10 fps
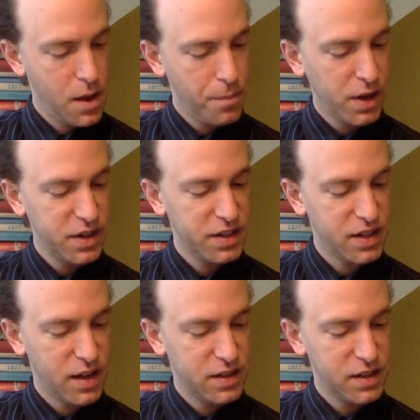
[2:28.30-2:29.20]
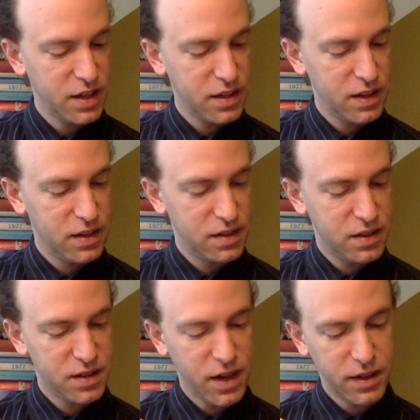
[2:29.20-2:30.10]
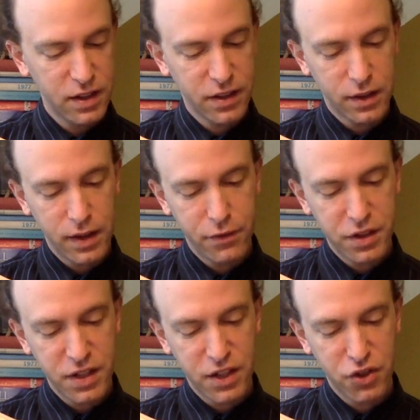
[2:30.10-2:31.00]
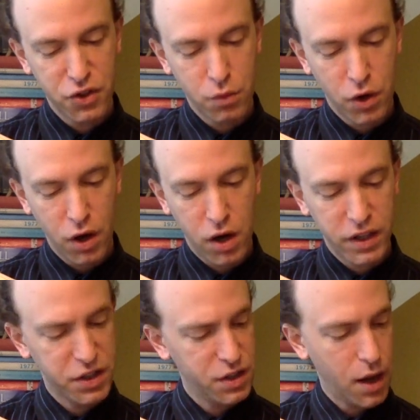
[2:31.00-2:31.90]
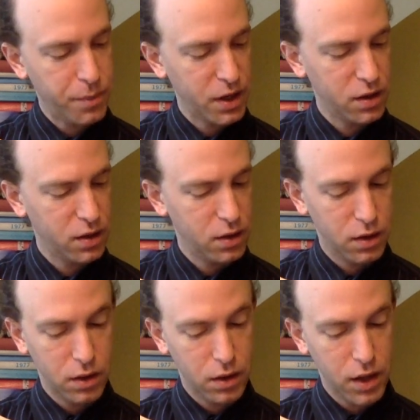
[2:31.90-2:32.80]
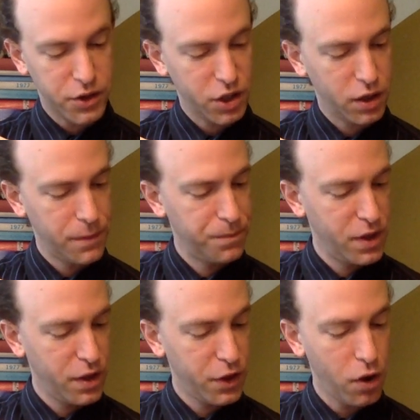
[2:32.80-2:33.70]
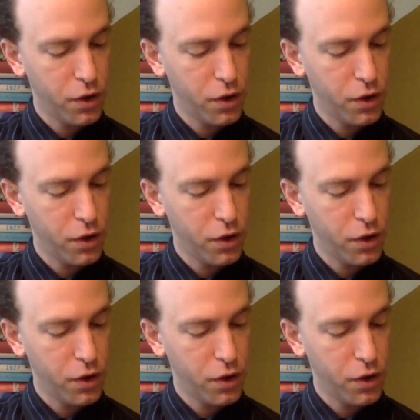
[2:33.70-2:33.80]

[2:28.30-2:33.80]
Pundit says it is decidedly the cleverest ancient work on its topic, logic. The